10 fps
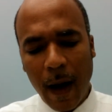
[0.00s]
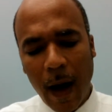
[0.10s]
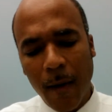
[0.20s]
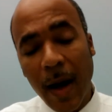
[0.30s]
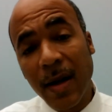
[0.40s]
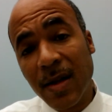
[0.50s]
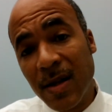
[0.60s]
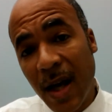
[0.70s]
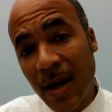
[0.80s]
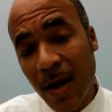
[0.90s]
All right,
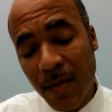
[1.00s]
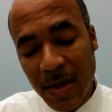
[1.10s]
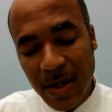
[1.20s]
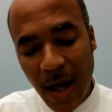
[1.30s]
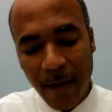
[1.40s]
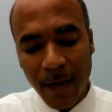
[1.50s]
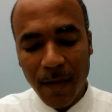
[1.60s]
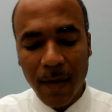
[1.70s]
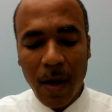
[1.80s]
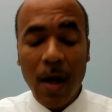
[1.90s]
day number 7,
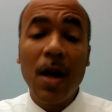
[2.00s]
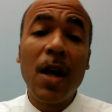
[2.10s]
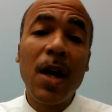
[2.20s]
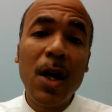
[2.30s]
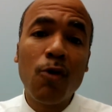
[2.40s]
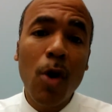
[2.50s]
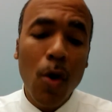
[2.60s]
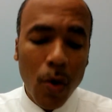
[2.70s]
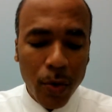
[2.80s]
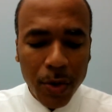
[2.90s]

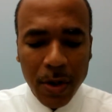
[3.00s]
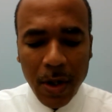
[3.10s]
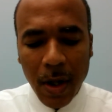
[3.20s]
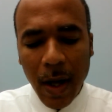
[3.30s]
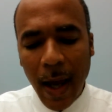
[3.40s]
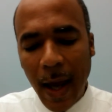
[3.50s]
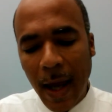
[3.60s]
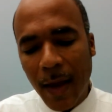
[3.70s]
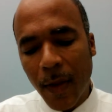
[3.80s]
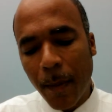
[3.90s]
heroes
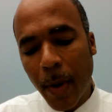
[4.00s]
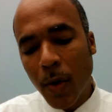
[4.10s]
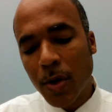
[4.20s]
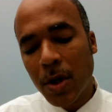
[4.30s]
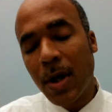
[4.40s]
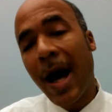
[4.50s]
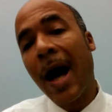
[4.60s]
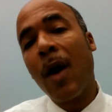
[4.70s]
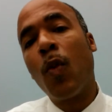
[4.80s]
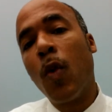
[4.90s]
and the person
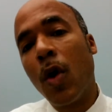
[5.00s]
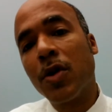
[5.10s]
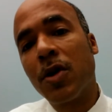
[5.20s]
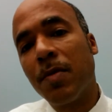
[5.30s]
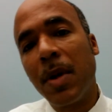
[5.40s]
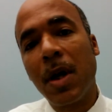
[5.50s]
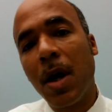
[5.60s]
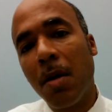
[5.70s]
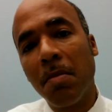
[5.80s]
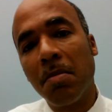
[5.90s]
I want to
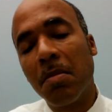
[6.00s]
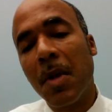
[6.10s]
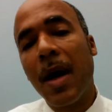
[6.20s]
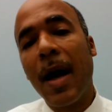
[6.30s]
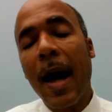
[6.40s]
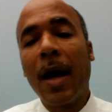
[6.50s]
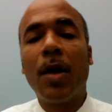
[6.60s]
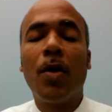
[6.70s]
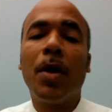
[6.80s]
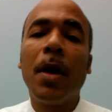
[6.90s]
become. I
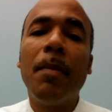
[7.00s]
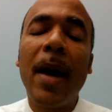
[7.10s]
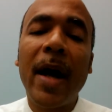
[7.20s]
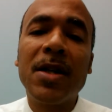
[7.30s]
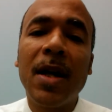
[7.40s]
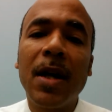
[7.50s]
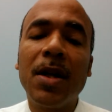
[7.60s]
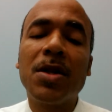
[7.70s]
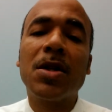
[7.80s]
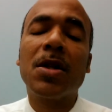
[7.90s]
can only imagine that
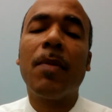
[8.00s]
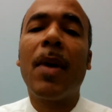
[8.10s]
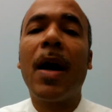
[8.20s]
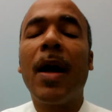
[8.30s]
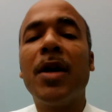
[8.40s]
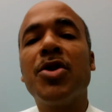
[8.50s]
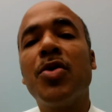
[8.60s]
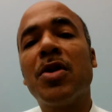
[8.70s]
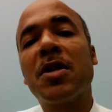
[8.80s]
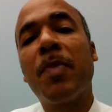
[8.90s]
this is somebody that
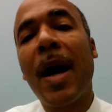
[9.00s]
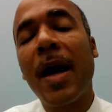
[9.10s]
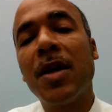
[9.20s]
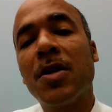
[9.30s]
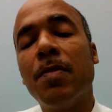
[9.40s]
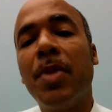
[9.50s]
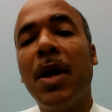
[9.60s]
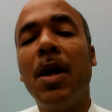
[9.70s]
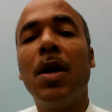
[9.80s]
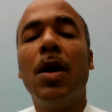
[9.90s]
you aspire to
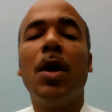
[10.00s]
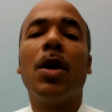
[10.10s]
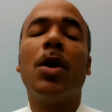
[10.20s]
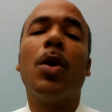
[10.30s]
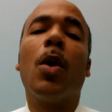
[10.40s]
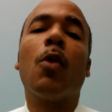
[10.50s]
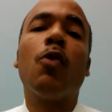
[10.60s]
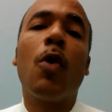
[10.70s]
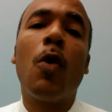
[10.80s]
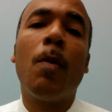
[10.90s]
be, a
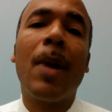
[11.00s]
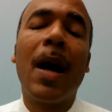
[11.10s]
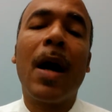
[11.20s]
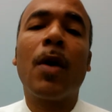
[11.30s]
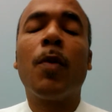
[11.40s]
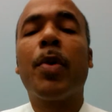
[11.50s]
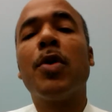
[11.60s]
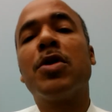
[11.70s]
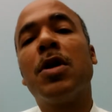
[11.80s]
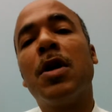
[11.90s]
role model,
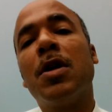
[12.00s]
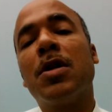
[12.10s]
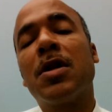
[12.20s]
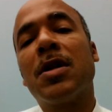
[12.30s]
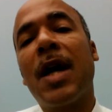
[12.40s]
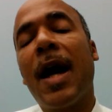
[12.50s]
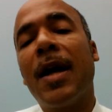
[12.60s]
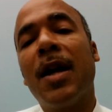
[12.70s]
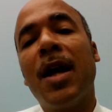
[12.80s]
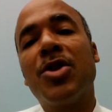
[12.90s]
person in your
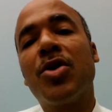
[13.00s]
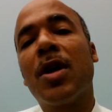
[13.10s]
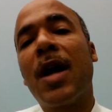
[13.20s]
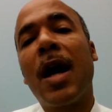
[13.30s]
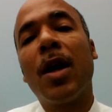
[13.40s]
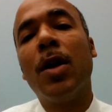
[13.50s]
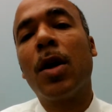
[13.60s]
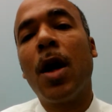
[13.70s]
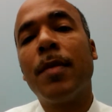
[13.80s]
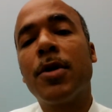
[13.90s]
society that you can kind of
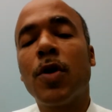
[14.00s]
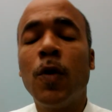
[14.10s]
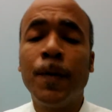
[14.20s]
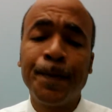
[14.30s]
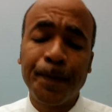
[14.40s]
look up to,